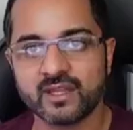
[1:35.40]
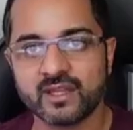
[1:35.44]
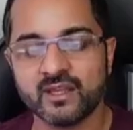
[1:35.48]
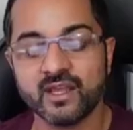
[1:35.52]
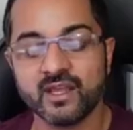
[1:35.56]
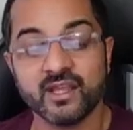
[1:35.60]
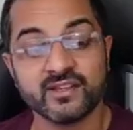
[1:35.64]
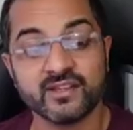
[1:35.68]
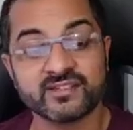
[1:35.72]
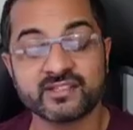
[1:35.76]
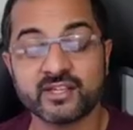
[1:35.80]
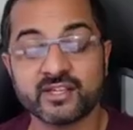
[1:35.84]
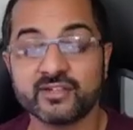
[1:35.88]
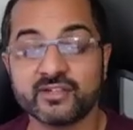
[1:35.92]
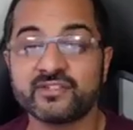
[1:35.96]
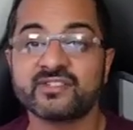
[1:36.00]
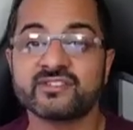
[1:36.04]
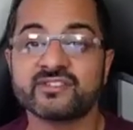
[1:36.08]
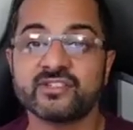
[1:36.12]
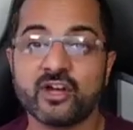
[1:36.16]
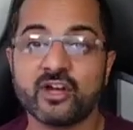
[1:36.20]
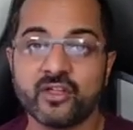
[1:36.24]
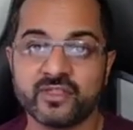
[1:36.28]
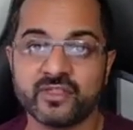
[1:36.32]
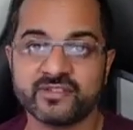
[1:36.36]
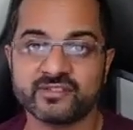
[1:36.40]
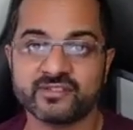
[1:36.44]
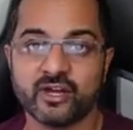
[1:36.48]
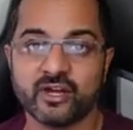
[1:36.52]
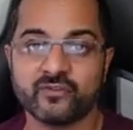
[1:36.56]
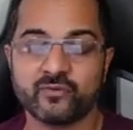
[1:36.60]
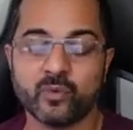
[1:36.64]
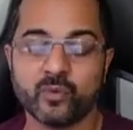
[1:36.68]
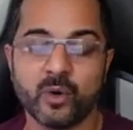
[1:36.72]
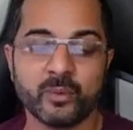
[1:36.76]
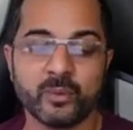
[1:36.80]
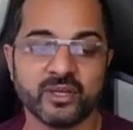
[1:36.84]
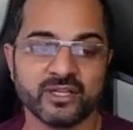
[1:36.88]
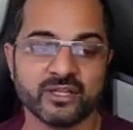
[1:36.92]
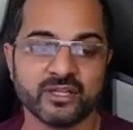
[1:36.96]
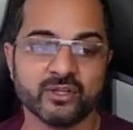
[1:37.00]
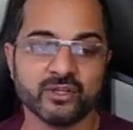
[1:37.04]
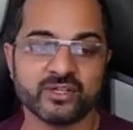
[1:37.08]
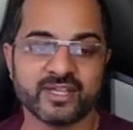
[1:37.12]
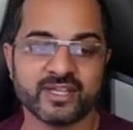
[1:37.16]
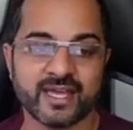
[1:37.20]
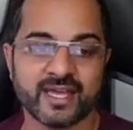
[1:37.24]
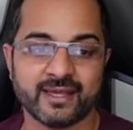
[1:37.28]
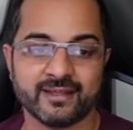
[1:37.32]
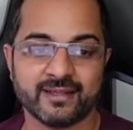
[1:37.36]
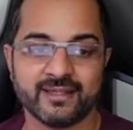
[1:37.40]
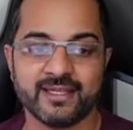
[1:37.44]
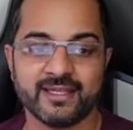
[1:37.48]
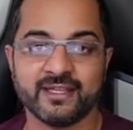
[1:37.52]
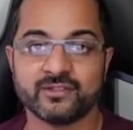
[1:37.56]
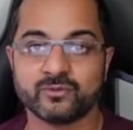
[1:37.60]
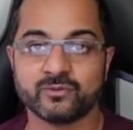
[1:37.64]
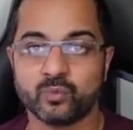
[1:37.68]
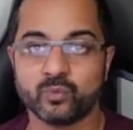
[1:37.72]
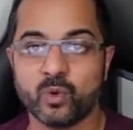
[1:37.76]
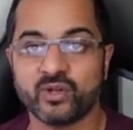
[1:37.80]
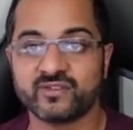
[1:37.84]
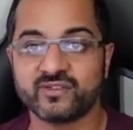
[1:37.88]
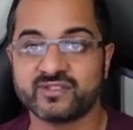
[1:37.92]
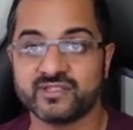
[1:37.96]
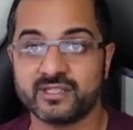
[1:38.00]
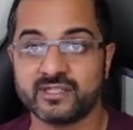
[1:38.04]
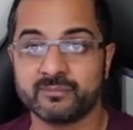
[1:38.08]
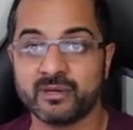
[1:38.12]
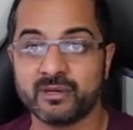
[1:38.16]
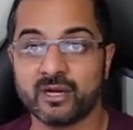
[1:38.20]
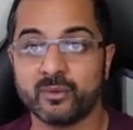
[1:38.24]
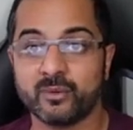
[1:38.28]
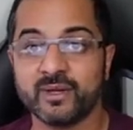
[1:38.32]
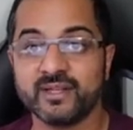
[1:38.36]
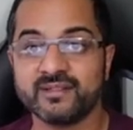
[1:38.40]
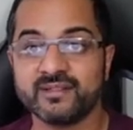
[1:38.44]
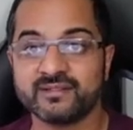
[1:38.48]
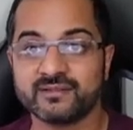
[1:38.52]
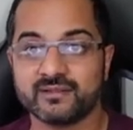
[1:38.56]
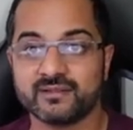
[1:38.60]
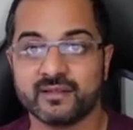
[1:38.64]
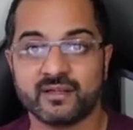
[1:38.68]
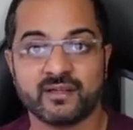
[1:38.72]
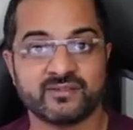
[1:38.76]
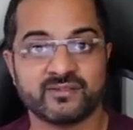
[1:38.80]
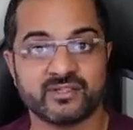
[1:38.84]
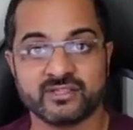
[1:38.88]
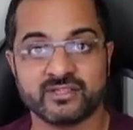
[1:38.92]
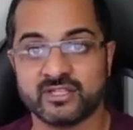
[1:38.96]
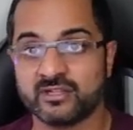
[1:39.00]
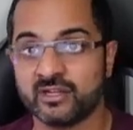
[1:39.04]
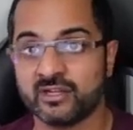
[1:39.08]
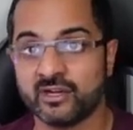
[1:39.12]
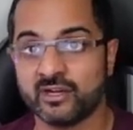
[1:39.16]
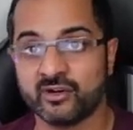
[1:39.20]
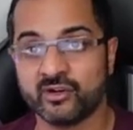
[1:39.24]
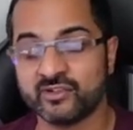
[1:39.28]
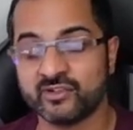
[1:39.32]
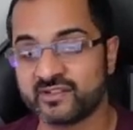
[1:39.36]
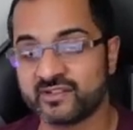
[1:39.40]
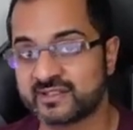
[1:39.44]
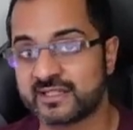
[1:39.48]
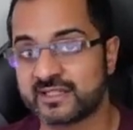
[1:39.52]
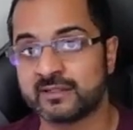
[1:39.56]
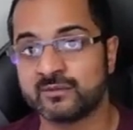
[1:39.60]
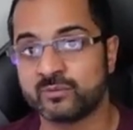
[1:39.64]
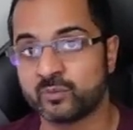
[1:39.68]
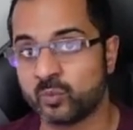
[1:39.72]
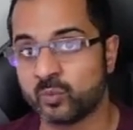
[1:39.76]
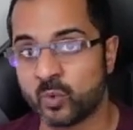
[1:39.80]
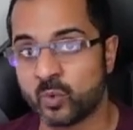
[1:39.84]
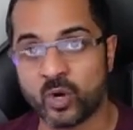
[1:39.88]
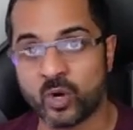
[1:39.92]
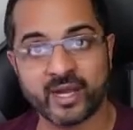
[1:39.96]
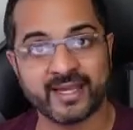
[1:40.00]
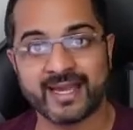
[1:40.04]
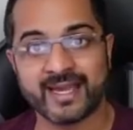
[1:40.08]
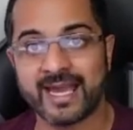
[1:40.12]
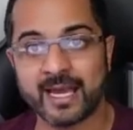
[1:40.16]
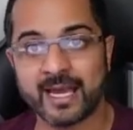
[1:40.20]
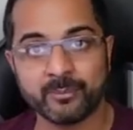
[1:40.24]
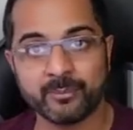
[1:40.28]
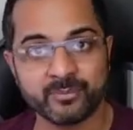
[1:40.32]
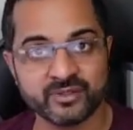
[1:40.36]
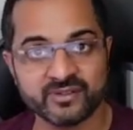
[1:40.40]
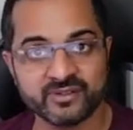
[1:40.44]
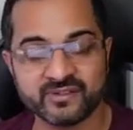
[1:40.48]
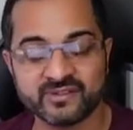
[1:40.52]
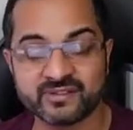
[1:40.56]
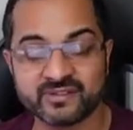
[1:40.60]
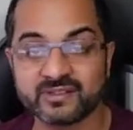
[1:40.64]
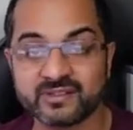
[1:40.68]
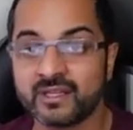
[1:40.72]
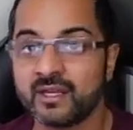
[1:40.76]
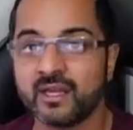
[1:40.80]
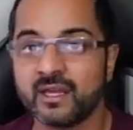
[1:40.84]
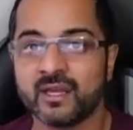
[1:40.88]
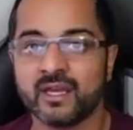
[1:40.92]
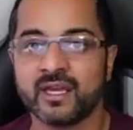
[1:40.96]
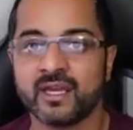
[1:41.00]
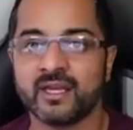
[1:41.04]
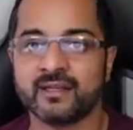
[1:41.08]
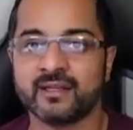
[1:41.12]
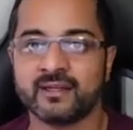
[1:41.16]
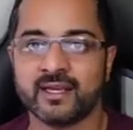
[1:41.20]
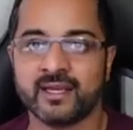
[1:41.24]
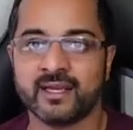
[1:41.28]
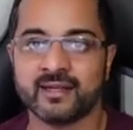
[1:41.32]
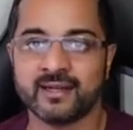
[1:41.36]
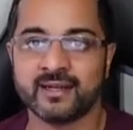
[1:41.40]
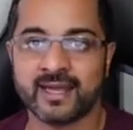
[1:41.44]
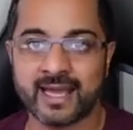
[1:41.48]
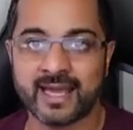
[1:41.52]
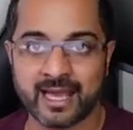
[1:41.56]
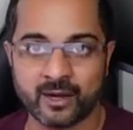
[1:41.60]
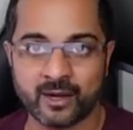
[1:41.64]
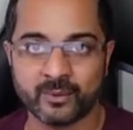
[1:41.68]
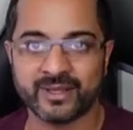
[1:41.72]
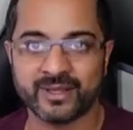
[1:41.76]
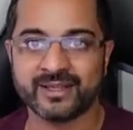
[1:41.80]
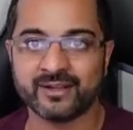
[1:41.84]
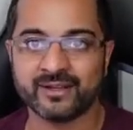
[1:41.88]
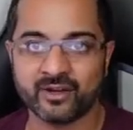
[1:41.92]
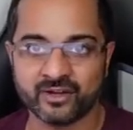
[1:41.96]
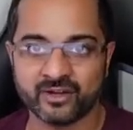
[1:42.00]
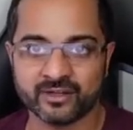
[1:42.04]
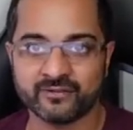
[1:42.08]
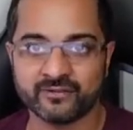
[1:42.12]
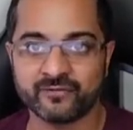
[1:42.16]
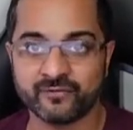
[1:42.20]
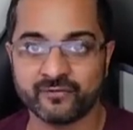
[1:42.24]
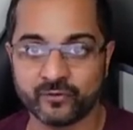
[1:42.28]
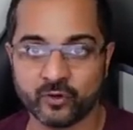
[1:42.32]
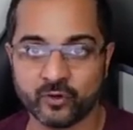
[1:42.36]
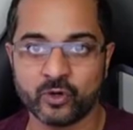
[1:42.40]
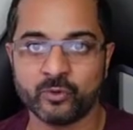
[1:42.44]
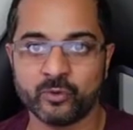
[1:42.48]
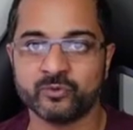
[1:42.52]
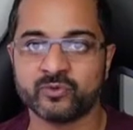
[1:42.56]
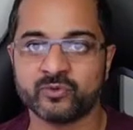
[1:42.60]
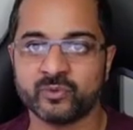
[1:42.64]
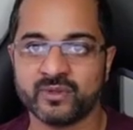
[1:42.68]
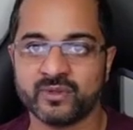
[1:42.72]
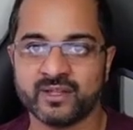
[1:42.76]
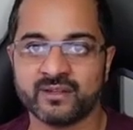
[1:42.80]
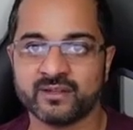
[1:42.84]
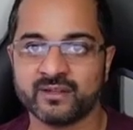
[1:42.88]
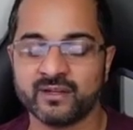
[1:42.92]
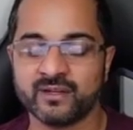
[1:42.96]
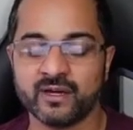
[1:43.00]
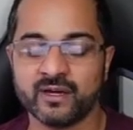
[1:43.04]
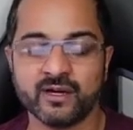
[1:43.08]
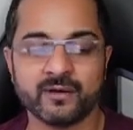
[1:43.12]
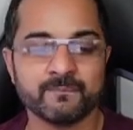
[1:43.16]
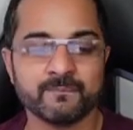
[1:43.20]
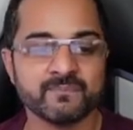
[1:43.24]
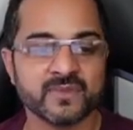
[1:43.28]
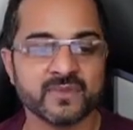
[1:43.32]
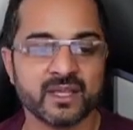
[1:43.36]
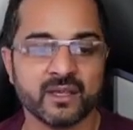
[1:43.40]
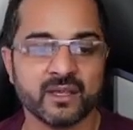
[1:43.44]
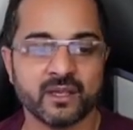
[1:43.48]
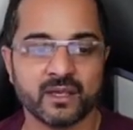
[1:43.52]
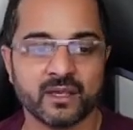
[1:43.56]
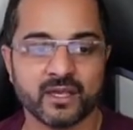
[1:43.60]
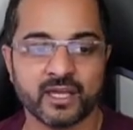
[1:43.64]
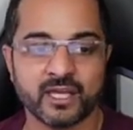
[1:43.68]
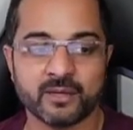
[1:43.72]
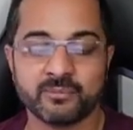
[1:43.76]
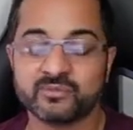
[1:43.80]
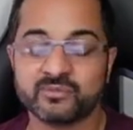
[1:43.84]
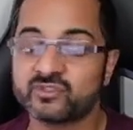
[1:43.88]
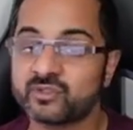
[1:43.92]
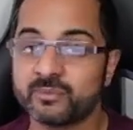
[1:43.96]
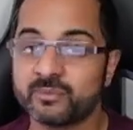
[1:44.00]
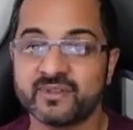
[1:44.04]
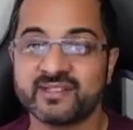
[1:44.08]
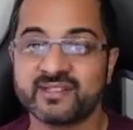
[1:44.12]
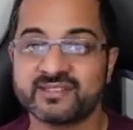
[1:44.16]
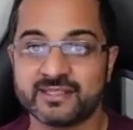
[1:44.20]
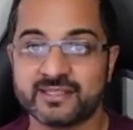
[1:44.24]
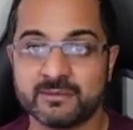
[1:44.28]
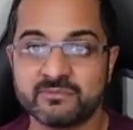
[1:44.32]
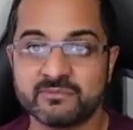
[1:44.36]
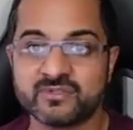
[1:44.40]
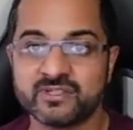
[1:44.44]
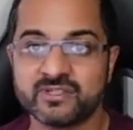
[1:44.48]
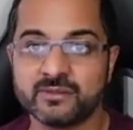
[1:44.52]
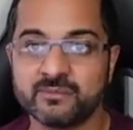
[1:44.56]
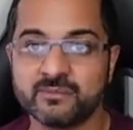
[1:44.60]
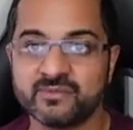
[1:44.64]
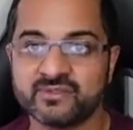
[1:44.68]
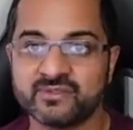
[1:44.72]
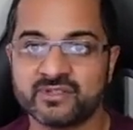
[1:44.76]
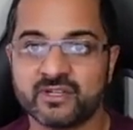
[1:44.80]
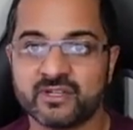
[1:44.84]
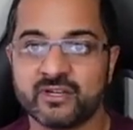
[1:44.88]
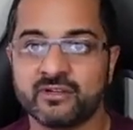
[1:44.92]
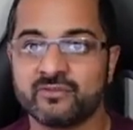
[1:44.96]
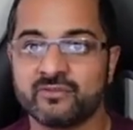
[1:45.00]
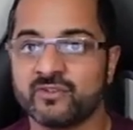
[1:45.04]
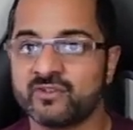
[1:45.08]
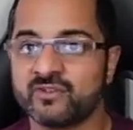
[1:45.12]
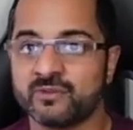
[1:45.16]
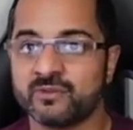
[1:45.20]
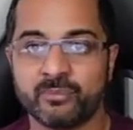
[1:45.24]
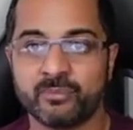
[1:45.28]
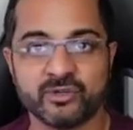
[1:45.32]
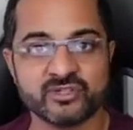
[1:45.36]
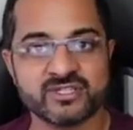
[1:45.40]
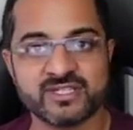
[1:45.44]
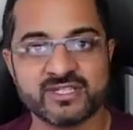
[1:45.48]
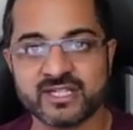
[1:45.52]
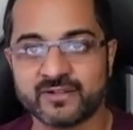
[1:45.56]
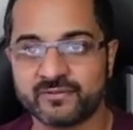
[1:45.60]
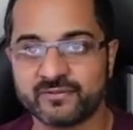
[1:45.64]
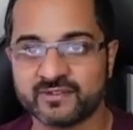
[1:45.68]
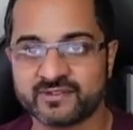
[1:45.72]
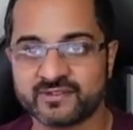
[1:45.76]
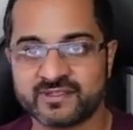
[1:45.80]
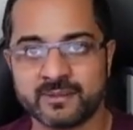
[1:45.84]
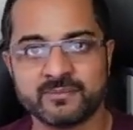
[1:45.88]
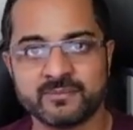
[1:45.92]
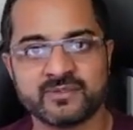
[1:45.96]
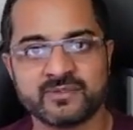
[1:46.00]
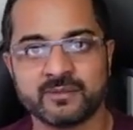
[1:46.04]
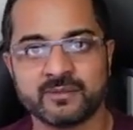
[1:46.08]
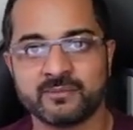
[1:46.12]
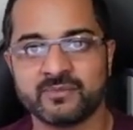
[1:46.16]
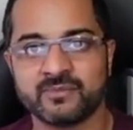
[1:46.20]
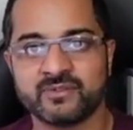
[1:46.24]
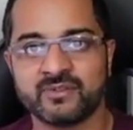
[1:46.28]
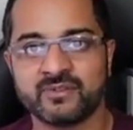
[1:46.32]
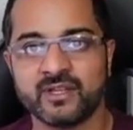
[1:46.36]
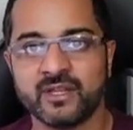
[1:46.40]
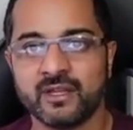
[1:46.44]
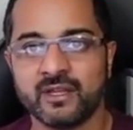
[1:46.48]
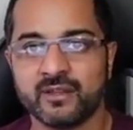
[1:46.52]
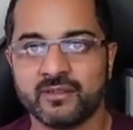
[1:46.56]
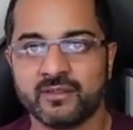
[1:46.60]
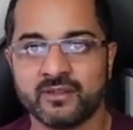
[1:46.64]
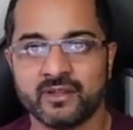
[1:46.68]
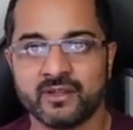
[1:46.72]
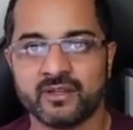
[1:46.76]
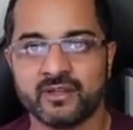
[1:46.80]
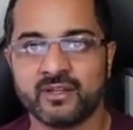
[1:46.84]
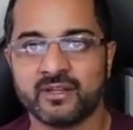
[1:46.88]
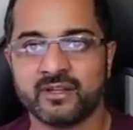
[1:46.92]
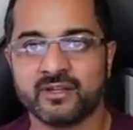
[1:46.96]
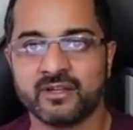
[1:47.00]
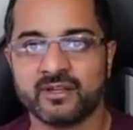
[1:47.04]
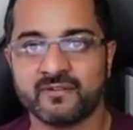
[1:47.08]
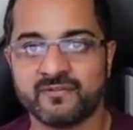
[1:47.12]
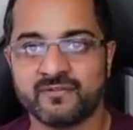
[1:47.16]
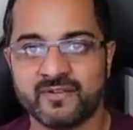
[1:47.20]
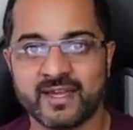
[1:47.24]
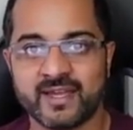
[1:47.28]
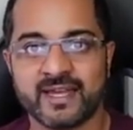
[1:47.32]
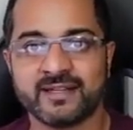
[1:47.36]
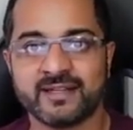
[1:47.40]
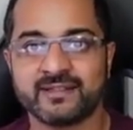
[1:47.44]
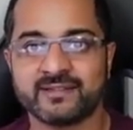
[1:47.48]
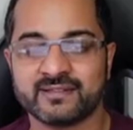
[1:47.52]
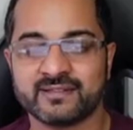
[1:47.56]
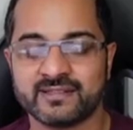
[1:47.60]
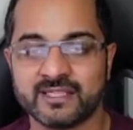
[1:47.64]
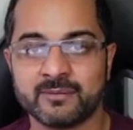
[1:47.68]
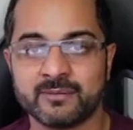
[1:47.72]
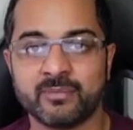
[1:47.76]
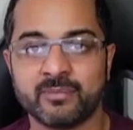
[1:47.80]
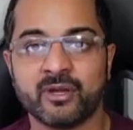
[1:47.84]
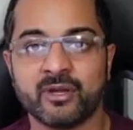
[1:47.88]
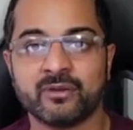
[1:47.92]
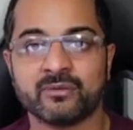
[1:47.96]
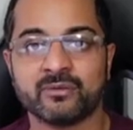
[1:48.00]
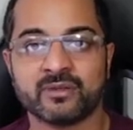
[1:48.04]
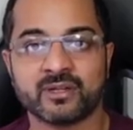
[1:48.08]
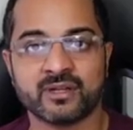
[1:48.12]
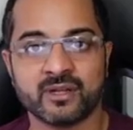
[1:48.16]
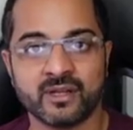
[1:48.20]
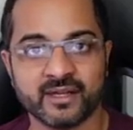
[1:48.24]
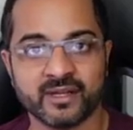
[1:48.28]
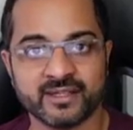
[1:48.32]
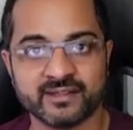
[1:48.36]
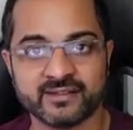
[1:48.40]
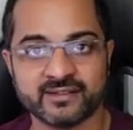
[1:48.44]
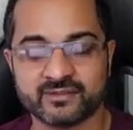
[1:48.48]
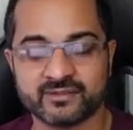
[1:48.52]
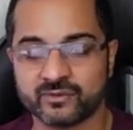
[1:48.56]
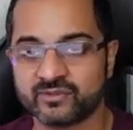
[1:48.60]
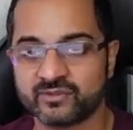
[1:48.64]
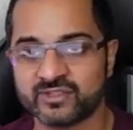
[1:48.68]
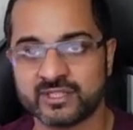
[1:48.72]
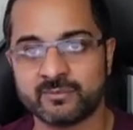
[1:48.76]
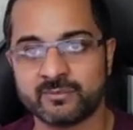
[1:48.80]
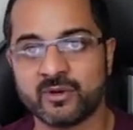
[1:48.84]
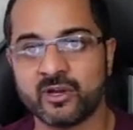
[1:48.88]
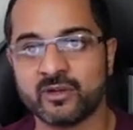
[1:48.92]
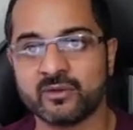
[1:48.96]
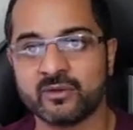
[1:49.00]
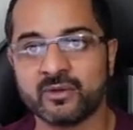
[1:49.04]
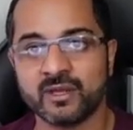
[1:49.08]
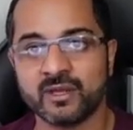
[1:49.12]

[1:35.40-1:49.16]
So to start this off, what we're going to look at is what SIBO is. So you know, understand why it happens and how it kind of forms within the gut. Some of the symptoms, so there's a bunch of different symptoms that can affect SIBO clients or SIBO